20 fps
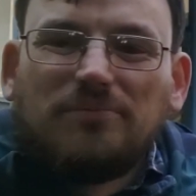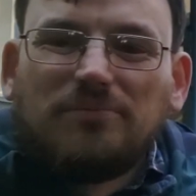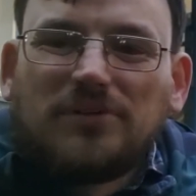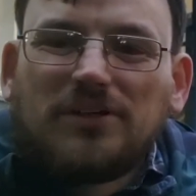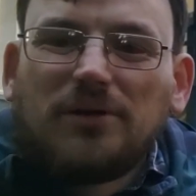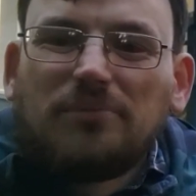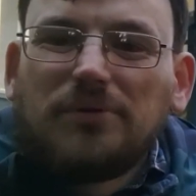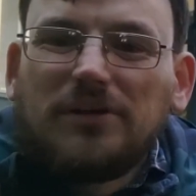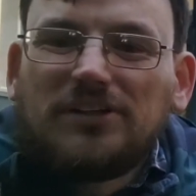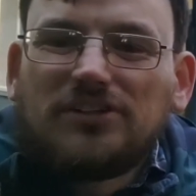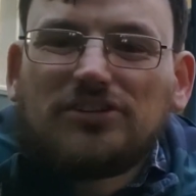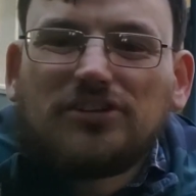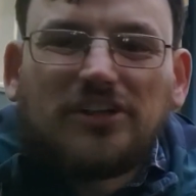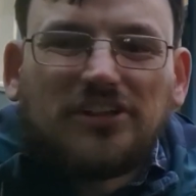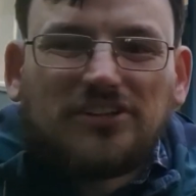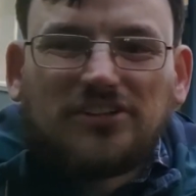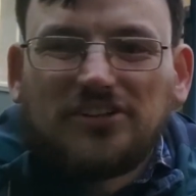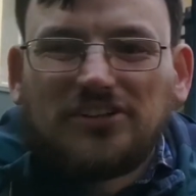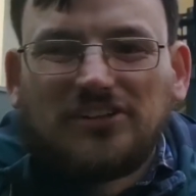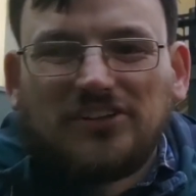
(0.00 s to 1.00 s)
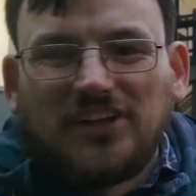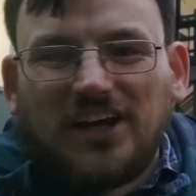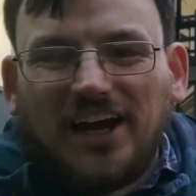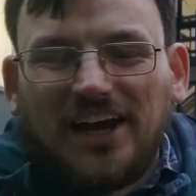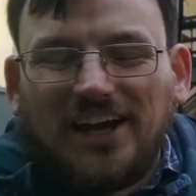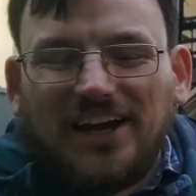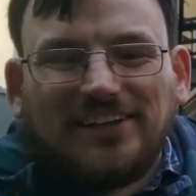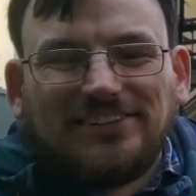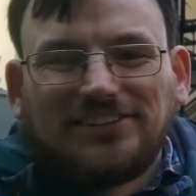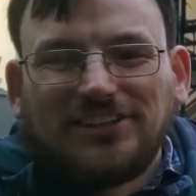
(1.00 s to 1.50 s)
So I'll be stricter in
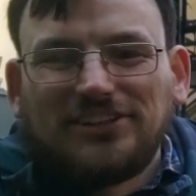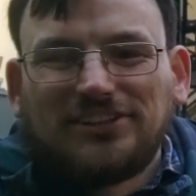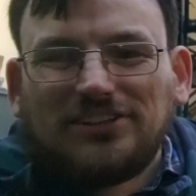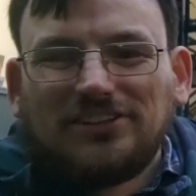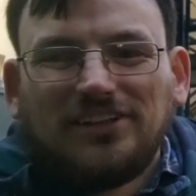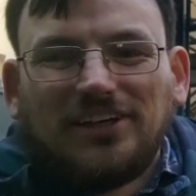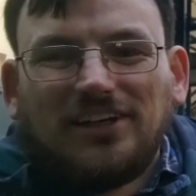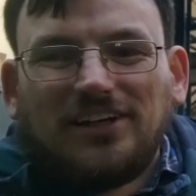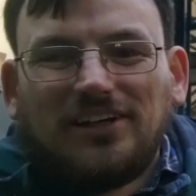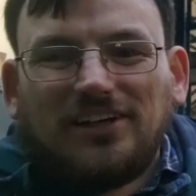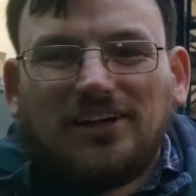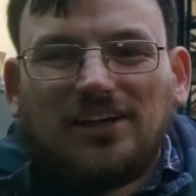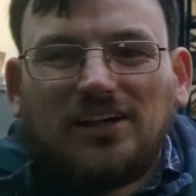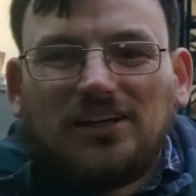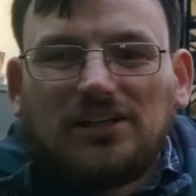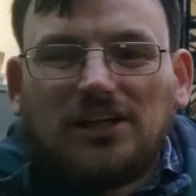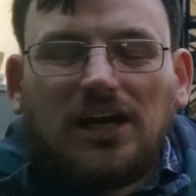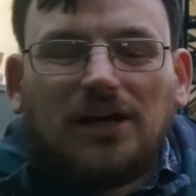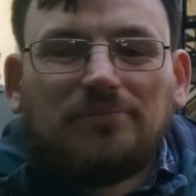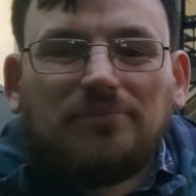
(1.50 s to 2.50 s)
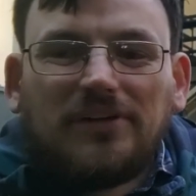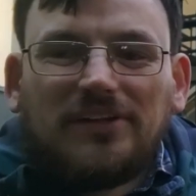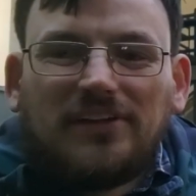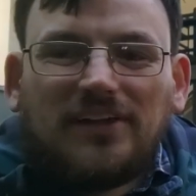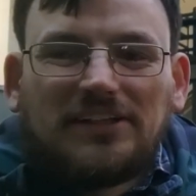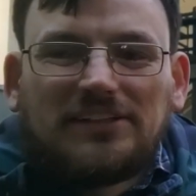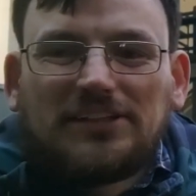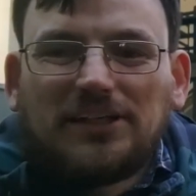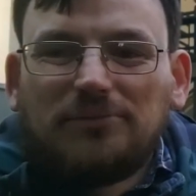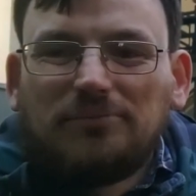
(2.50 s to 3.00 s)
that, and just, I mean,
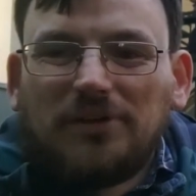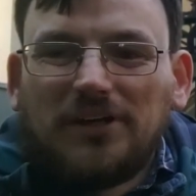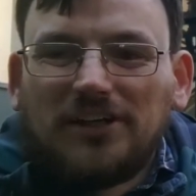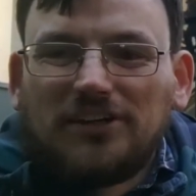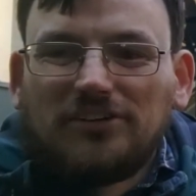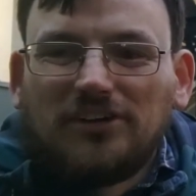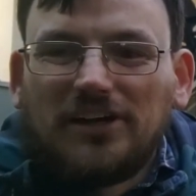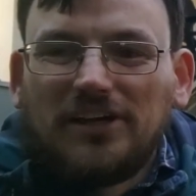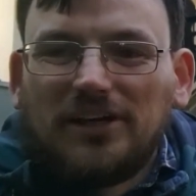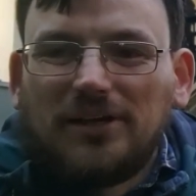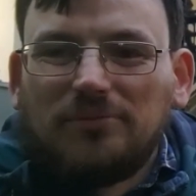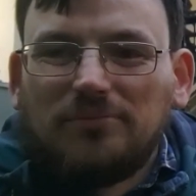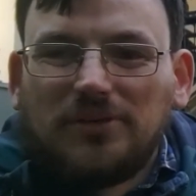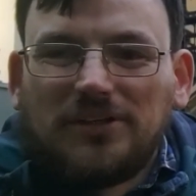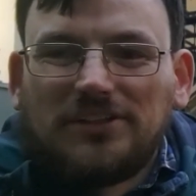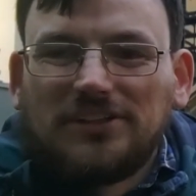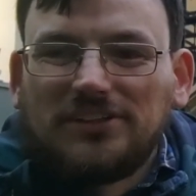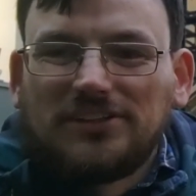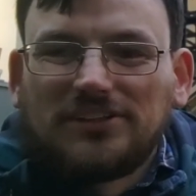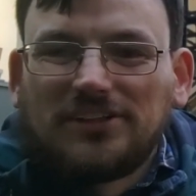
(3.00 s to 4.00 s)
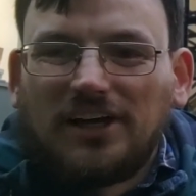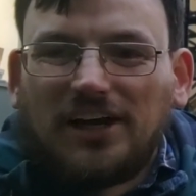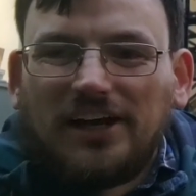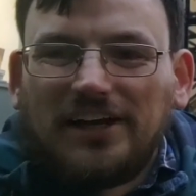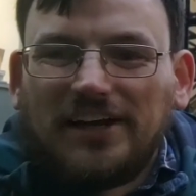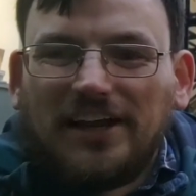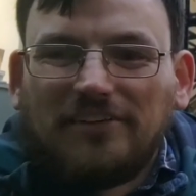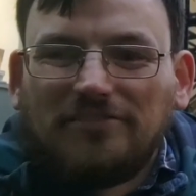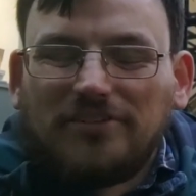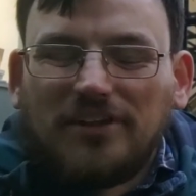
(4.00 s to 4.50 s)
there's so many great images that I
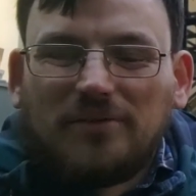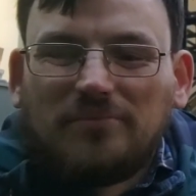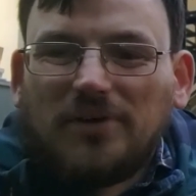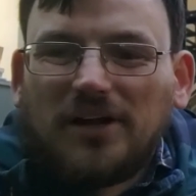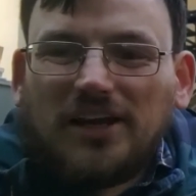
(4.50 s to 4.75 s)
love them.